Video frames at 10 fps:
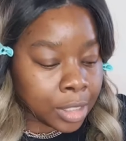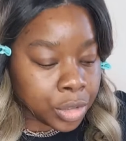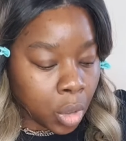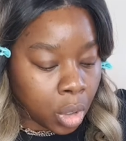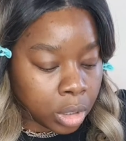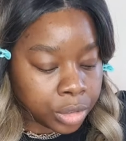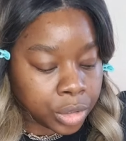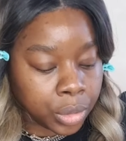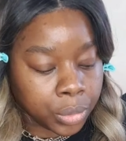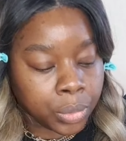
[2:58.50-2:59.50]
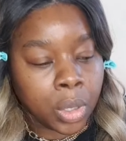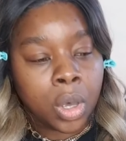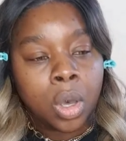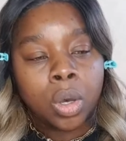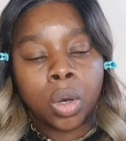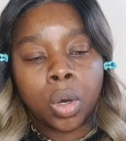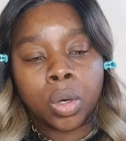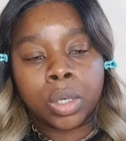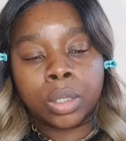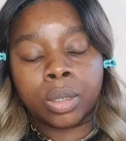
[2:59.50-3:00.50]
also
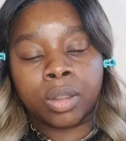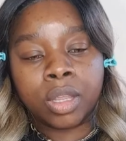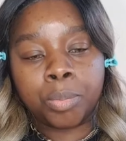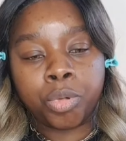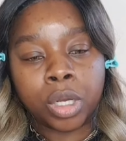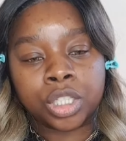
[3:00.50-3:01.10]
on the brush